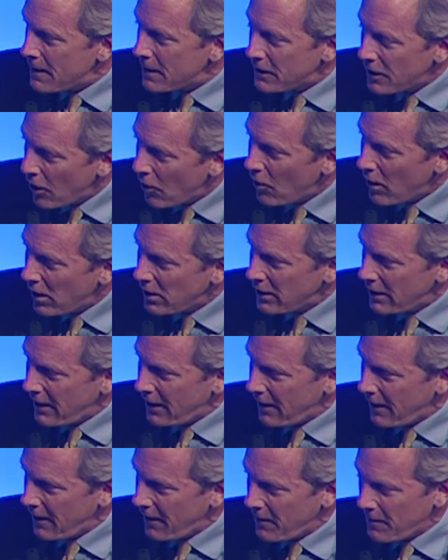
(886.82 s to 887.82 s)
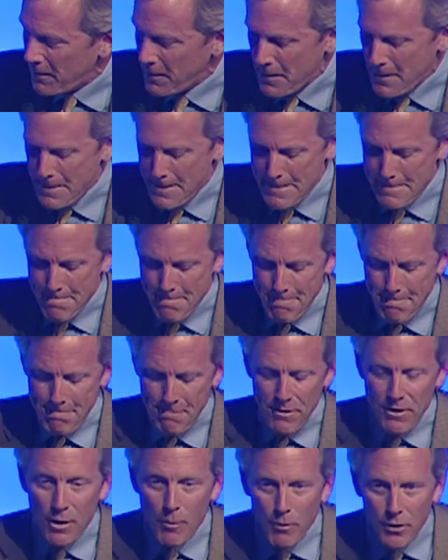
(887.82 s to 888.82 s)
Go all in.
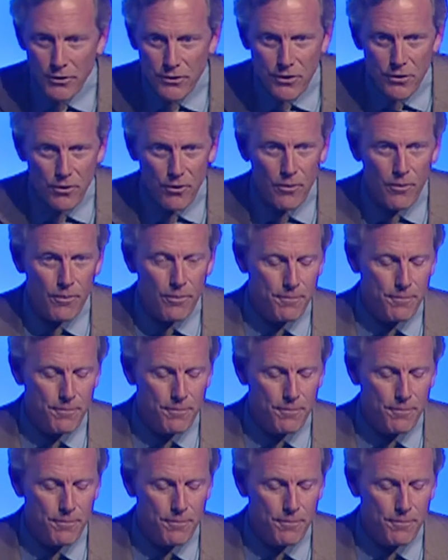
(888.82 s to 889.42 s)
Number 2,